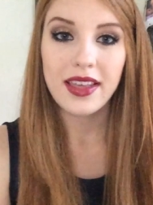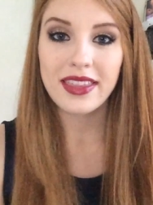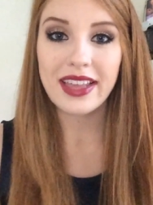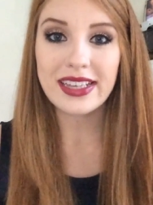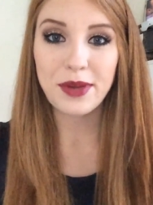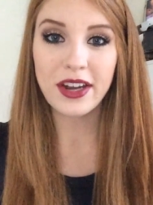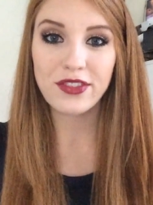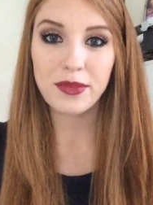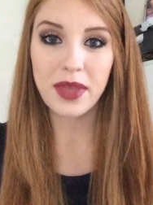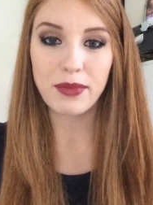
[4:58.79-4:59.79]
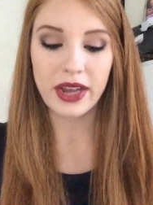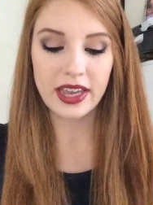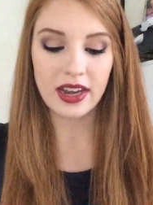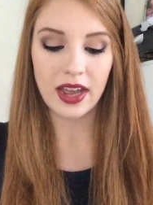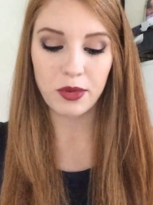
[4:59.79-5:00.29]
The last product from that
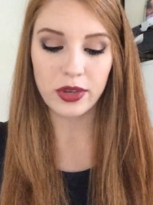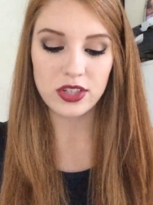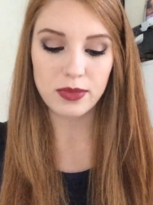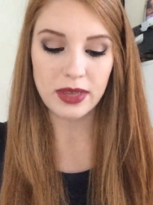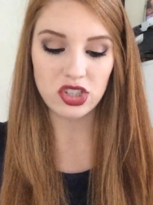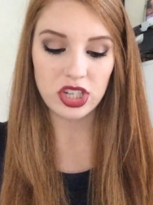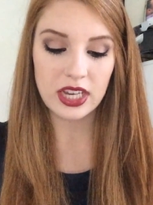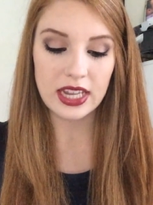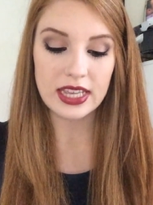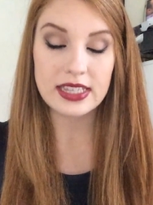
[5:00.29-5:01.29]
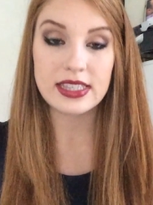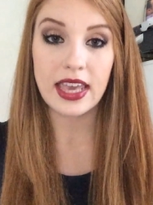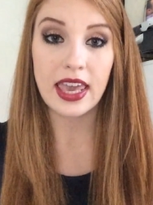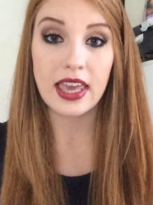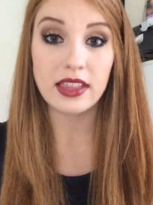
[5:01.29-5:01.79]
brand I'm going to mention is
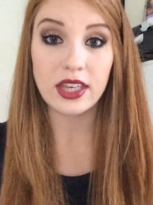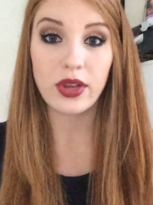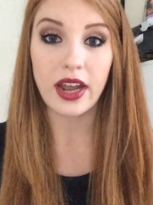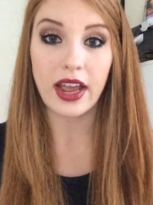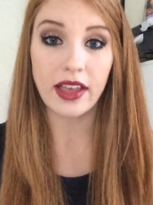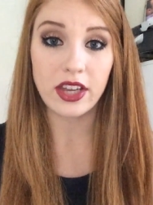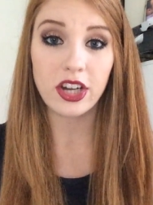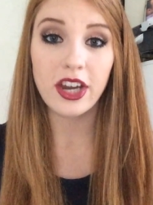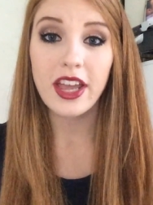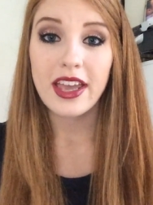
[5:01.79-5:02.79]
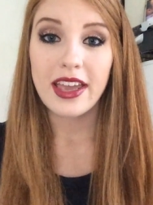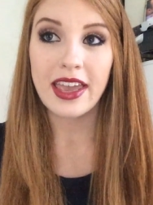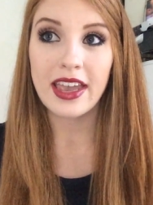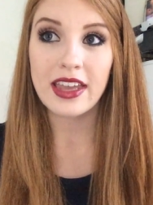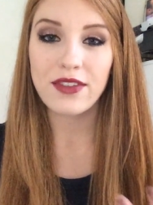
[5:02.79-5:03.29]
a liquid eyeliner.
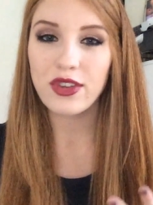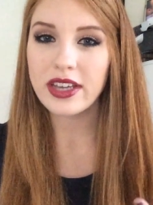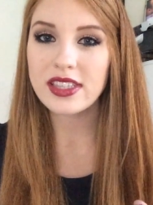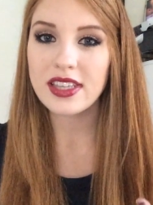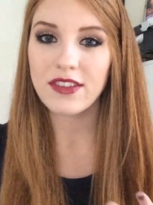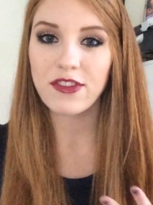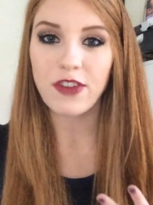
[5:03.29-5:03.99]
And if you guys have